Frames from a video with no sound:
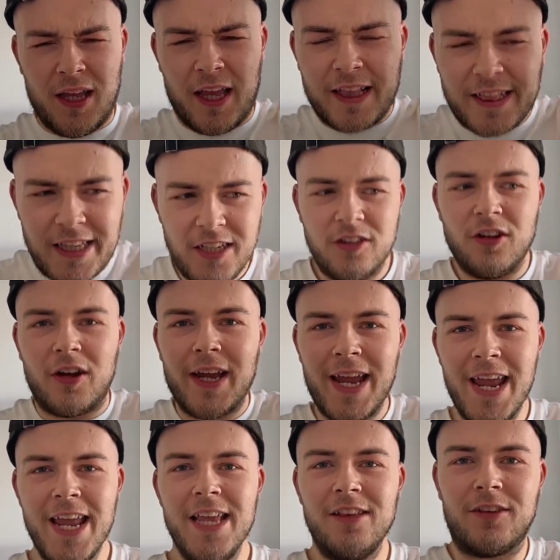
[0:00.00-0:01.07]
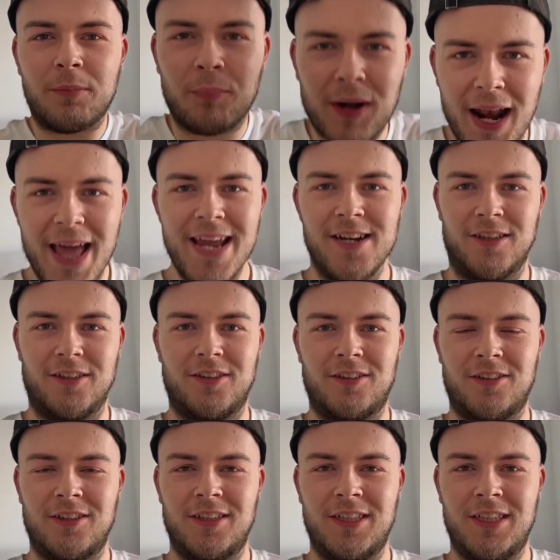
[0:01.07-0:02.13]
These are his players.
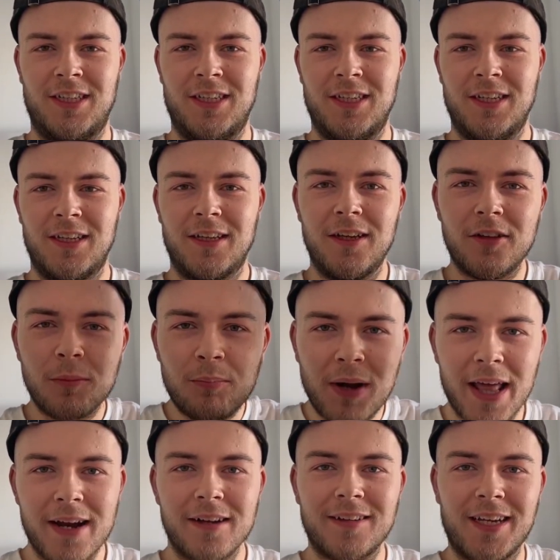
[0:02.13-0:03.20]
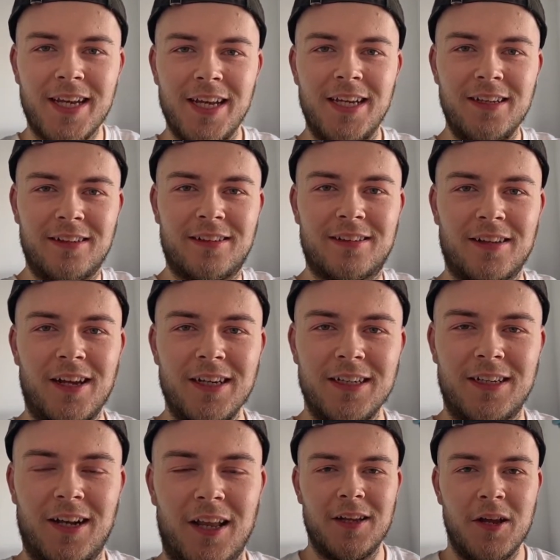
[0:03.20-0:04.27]
These are players he's
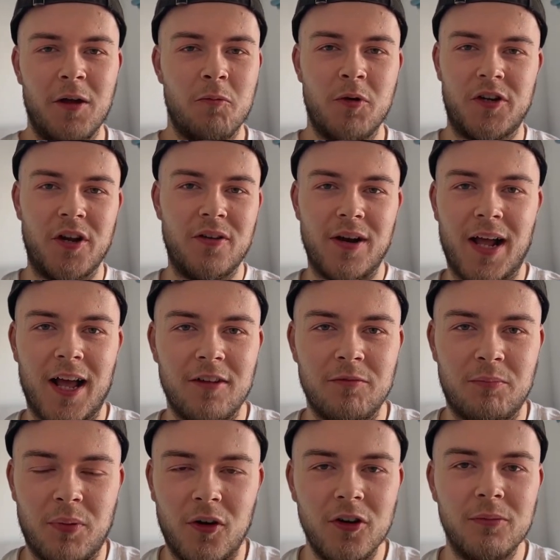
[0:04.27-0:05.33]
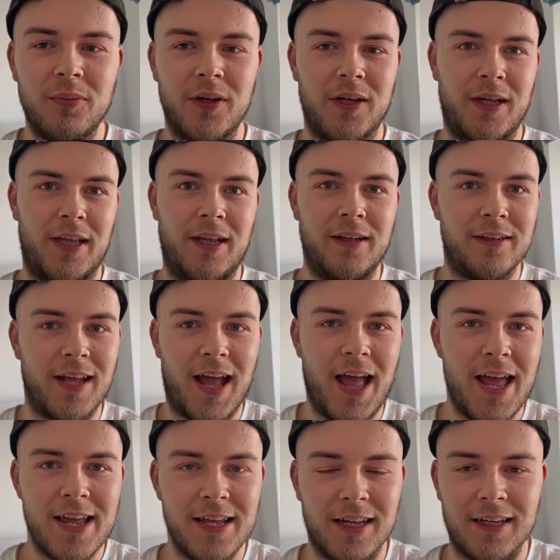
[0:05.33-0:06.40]
signed. Like, we don't have Pogba and De
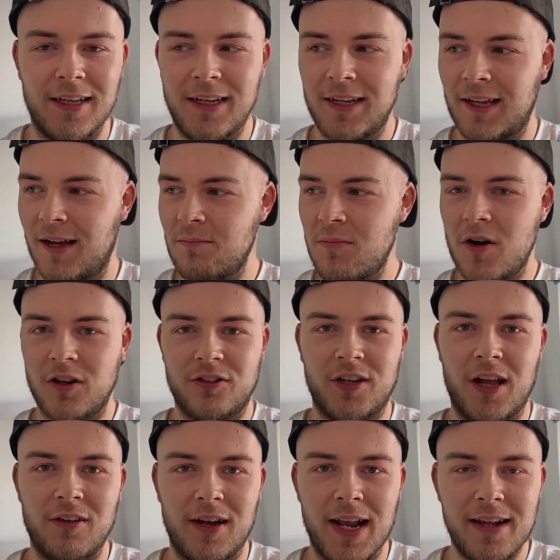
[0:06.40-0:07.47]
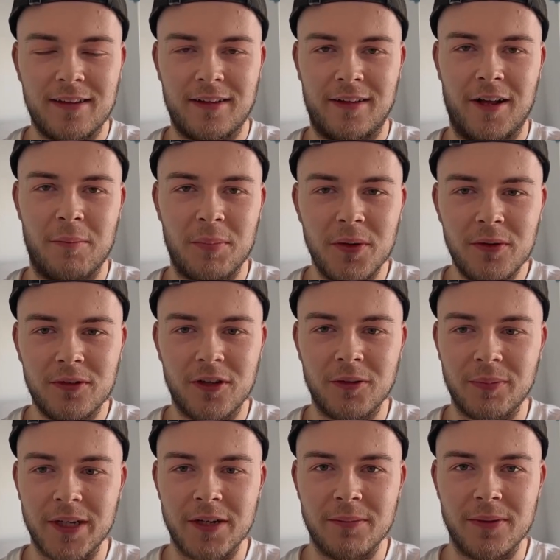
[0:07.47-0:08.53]
Gea and Martial lacing their boots up
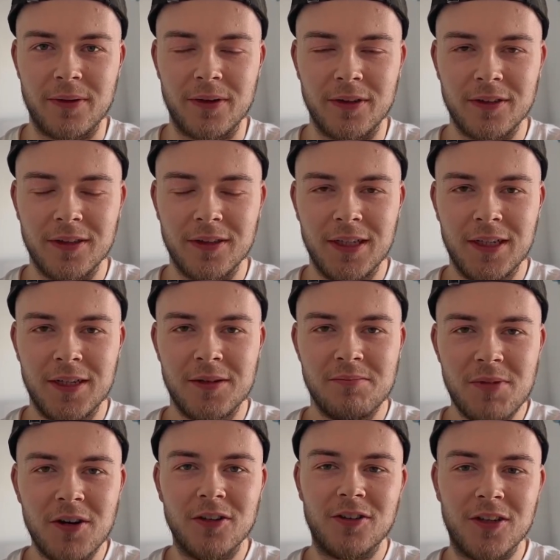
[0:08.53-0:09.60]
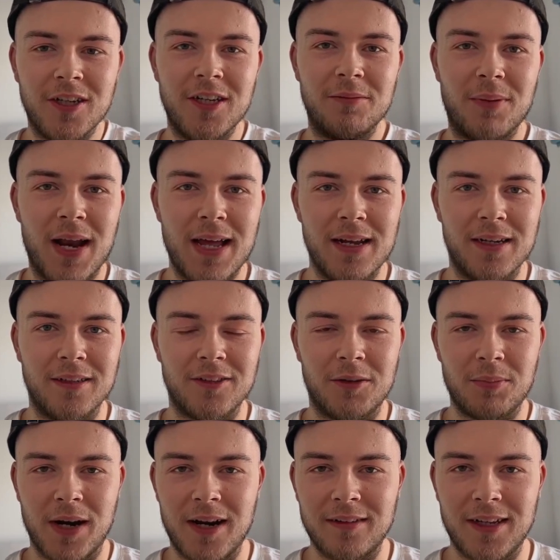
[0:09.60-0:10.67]
anymore. Most of these players are
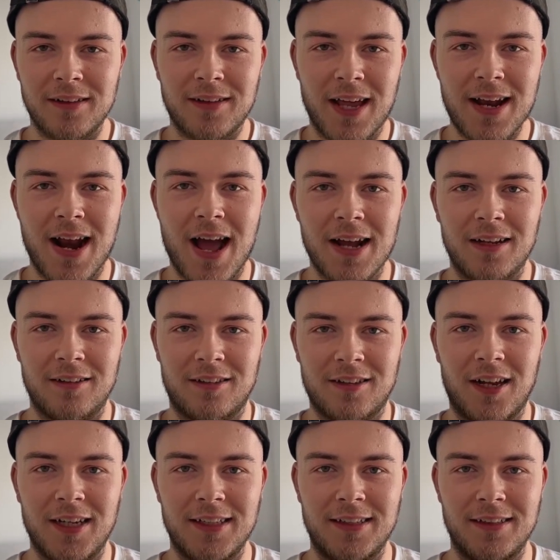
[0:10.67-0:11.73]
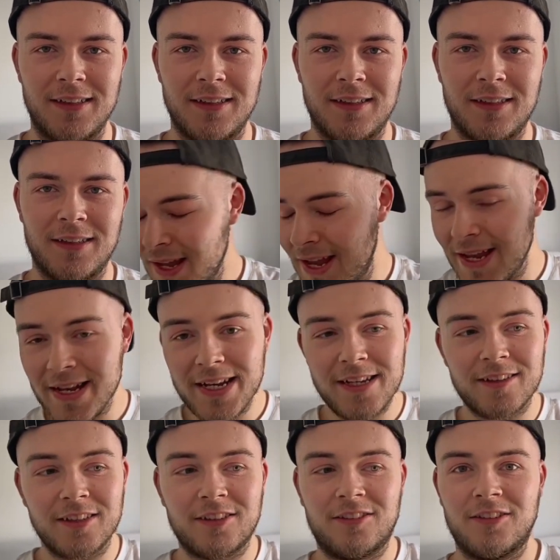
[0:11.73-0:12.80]
players that Ten Hag has signed. He needs
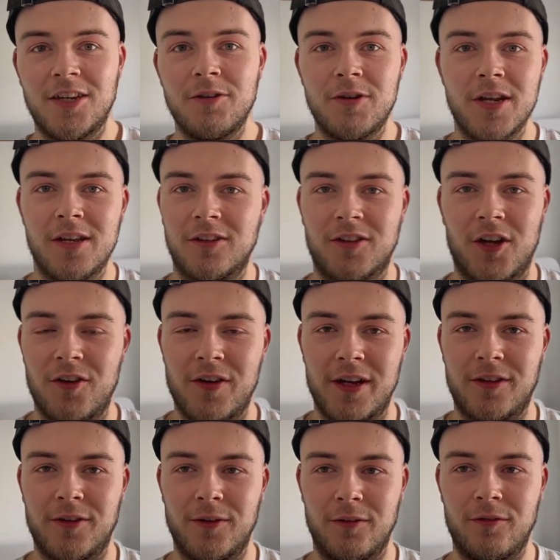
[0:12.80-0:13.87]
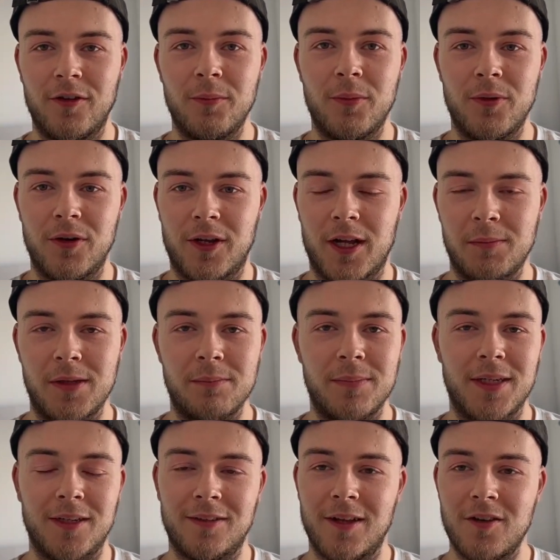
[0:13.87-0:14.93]
a serious director of football to come in,
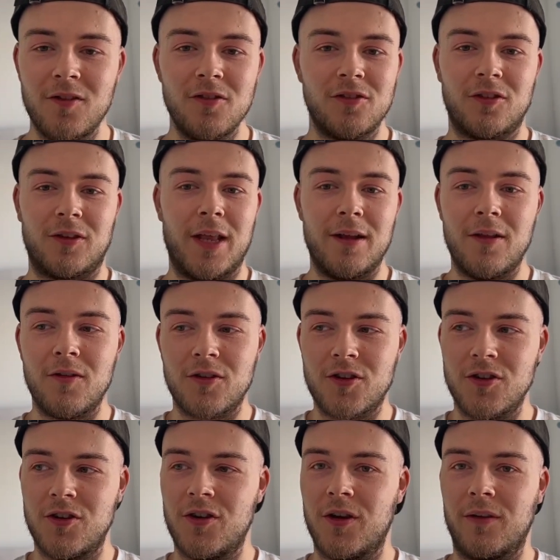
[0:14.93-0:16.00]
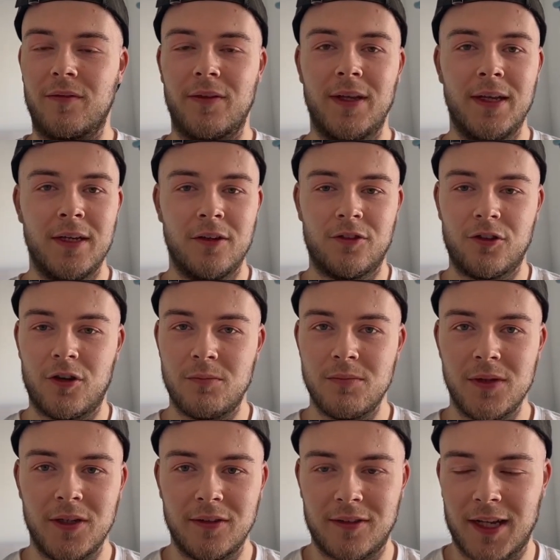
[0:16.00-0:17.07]
because they're not good enough. John
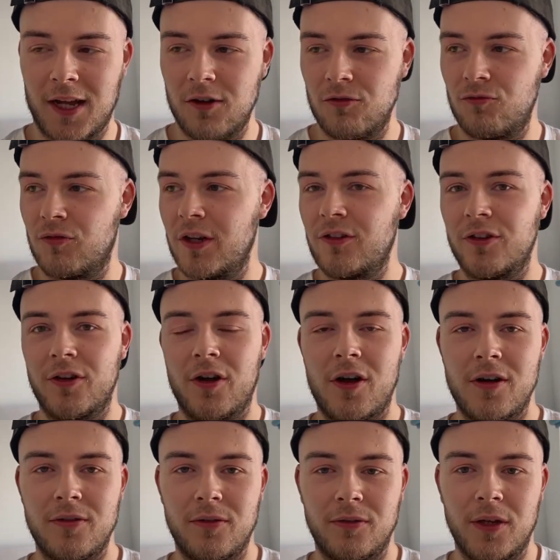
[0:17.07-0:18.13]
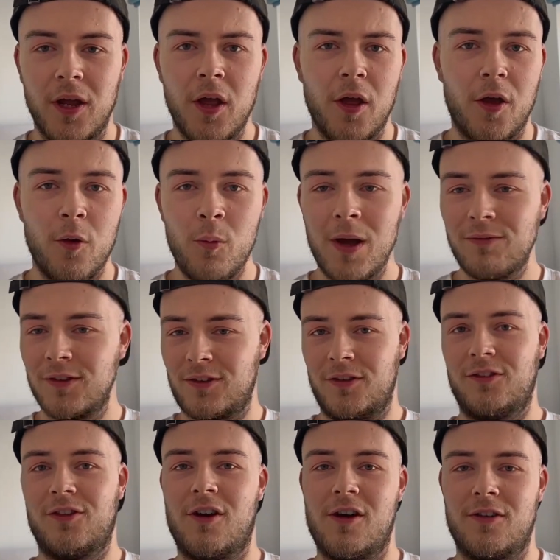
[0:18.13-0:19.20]
Murtough, Richard Arnold, whoever's in
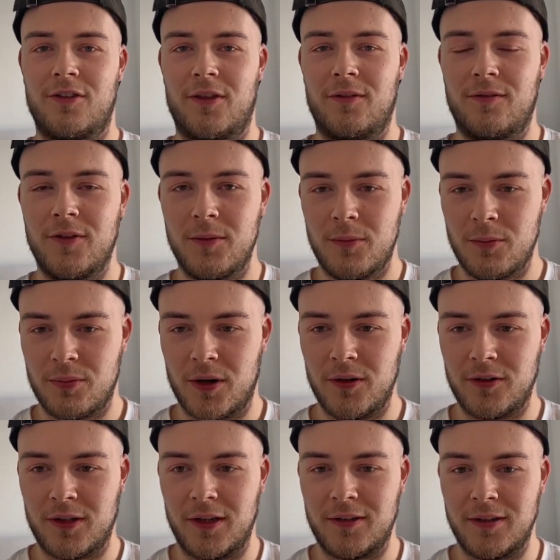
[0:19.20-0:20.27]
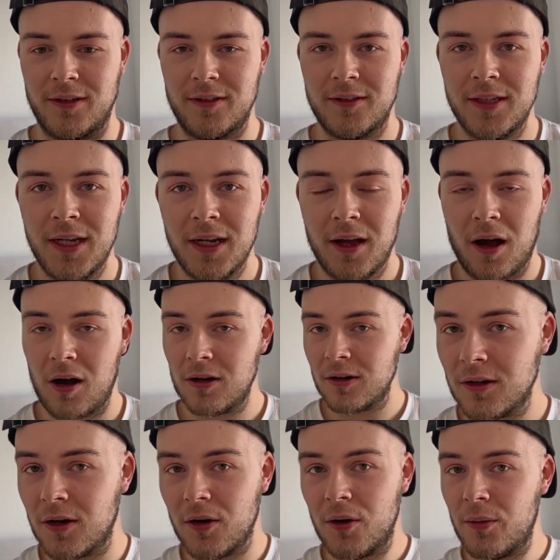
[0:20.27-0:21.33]
charge of the football processes, I don't
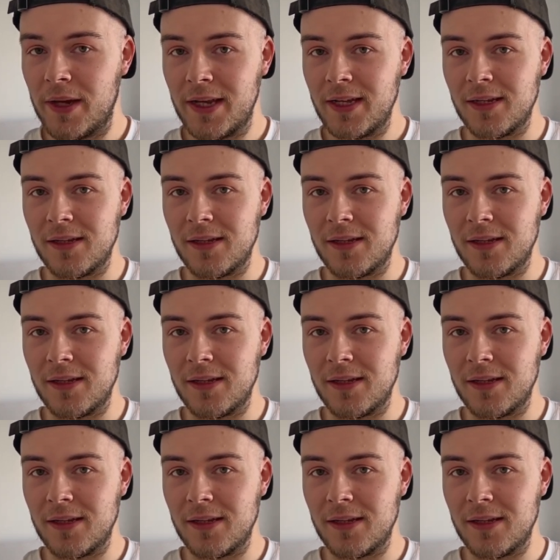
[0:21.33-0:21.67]
know who it